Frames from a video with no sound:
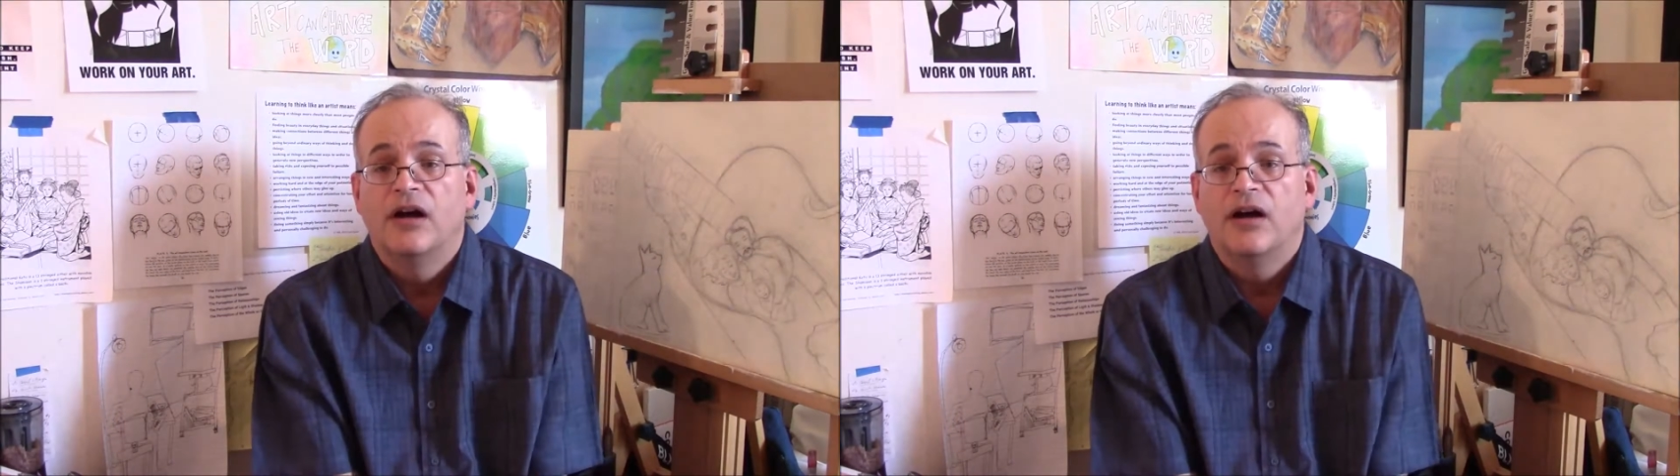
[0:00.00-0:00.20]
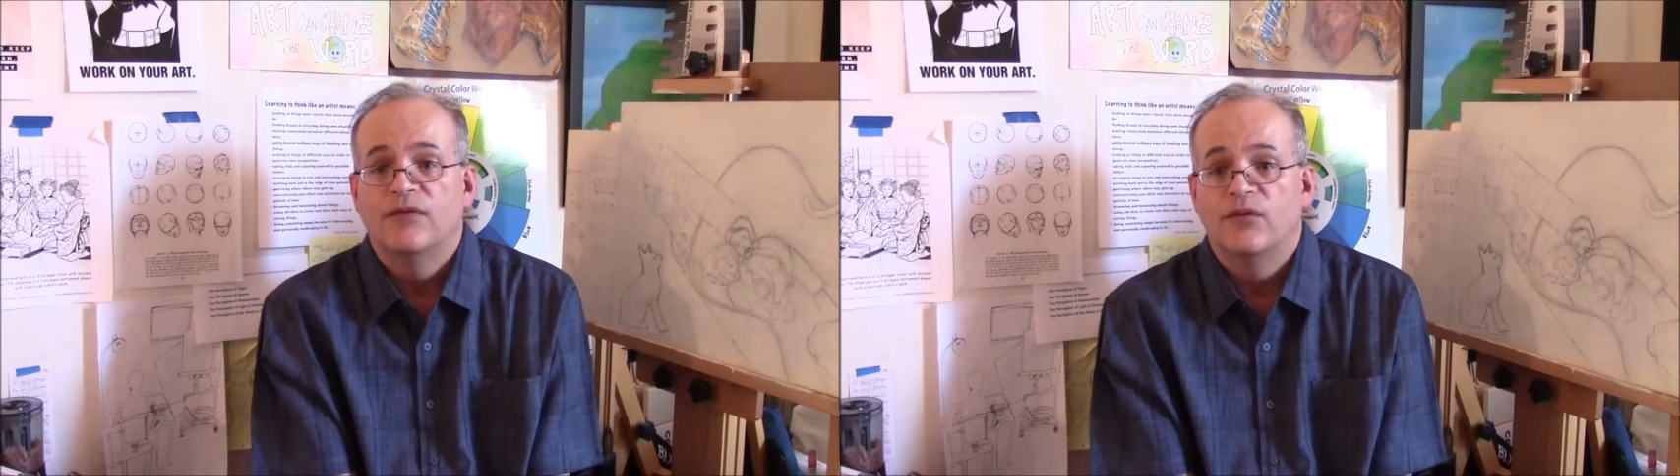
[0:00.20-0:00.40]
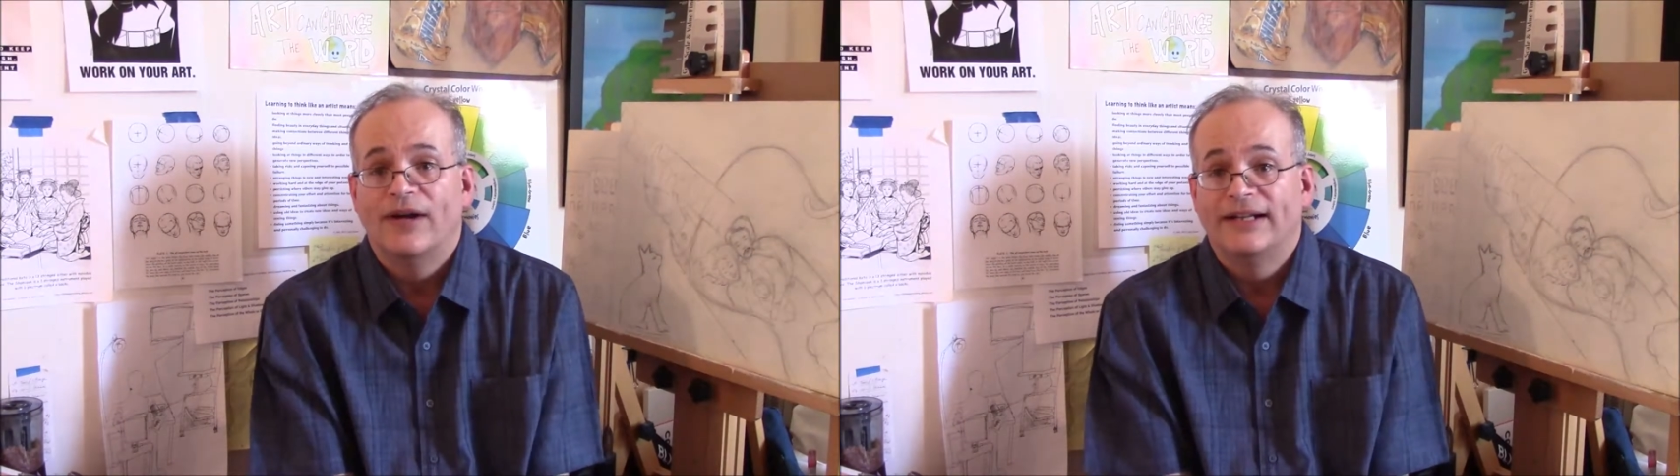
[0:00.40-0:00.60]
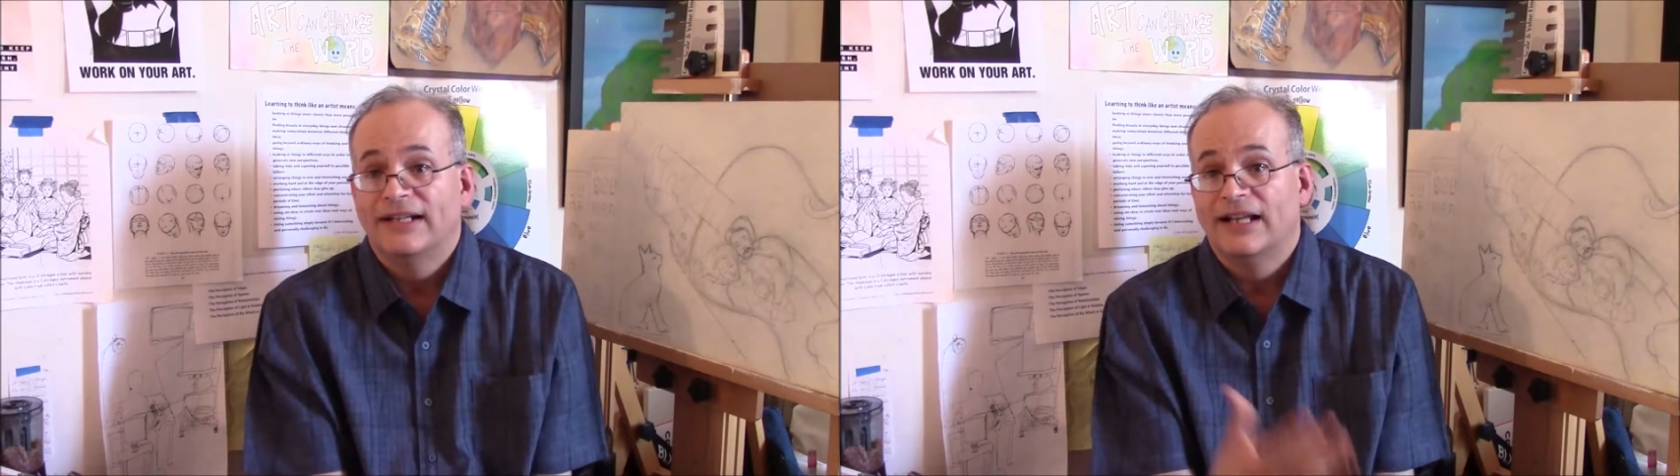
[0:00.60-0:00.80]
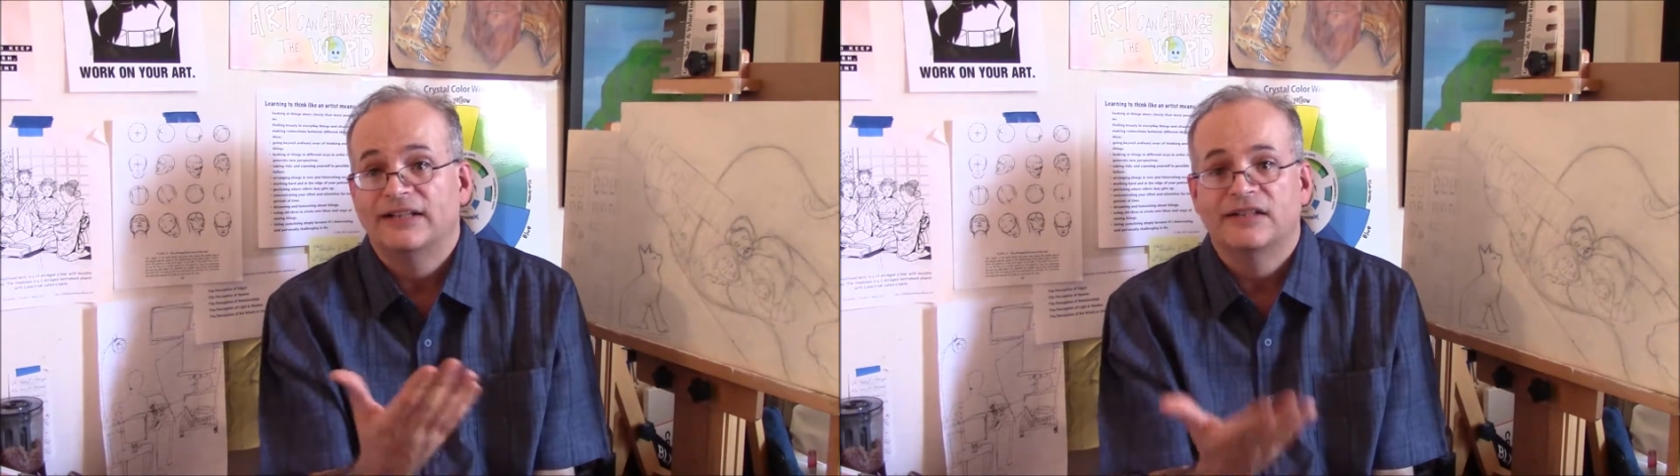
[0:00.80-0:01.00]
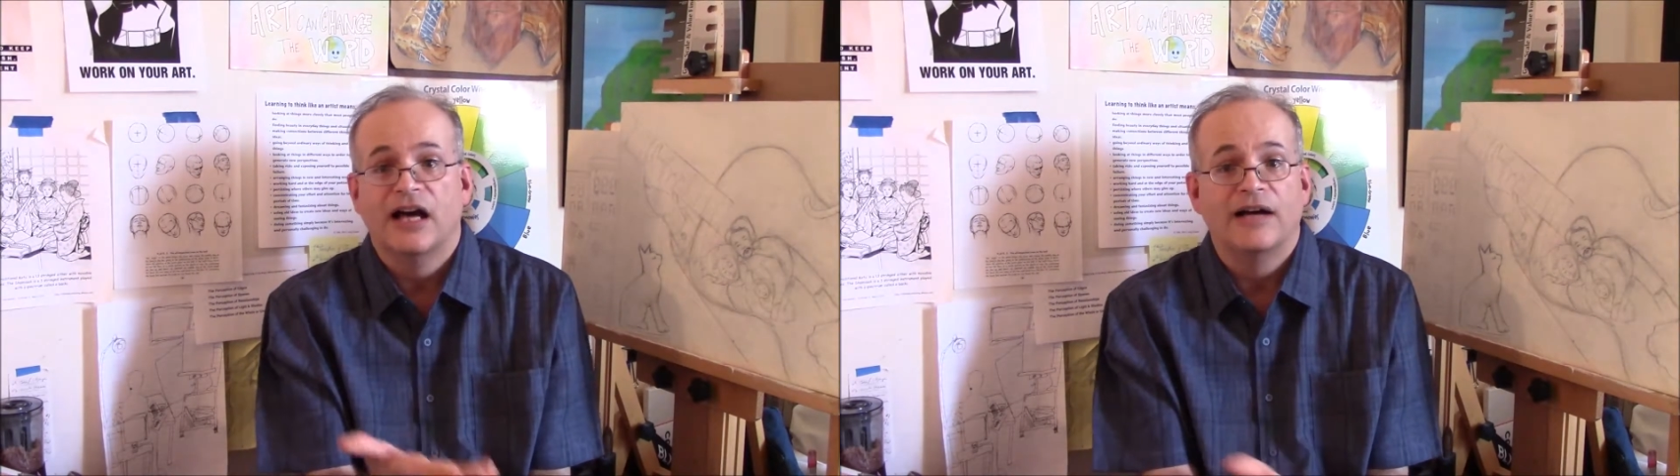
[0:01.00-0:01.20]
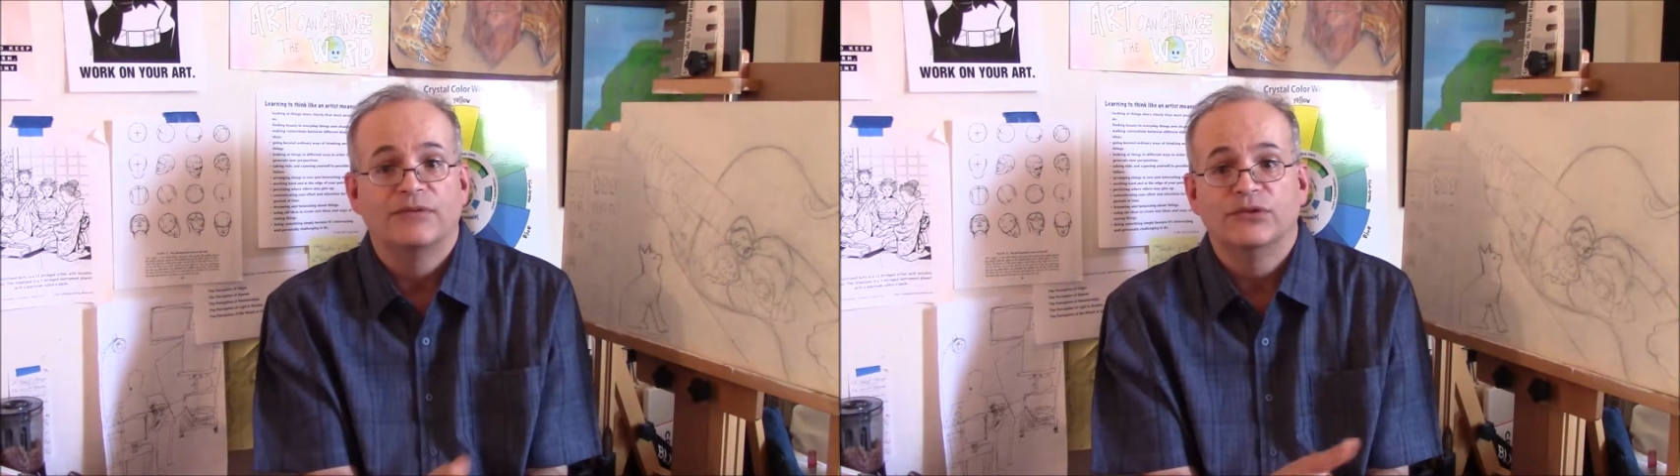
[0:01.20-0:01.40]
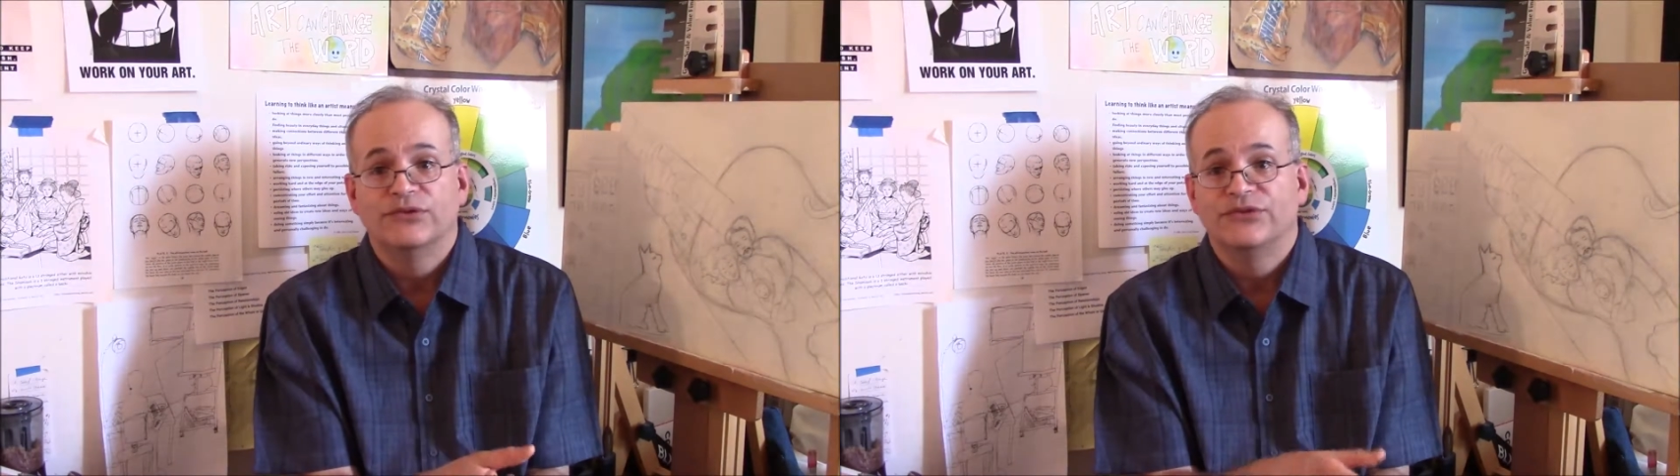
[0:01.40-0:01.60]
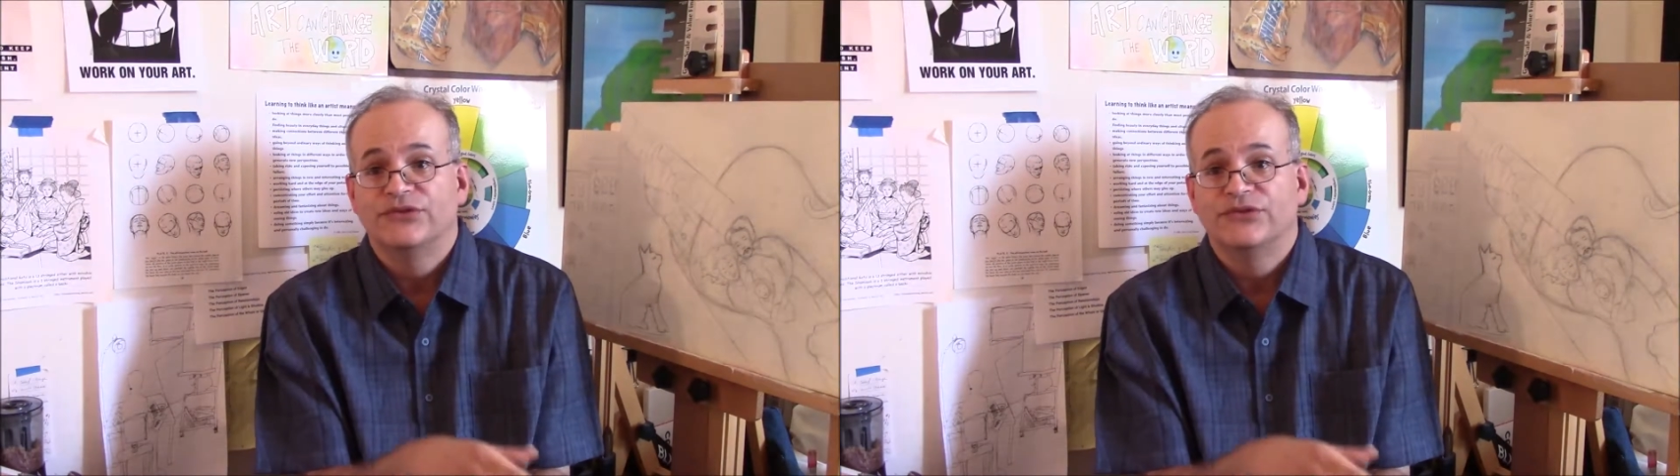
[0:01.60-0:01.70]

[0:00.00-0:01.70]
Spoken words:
of writing, like novels,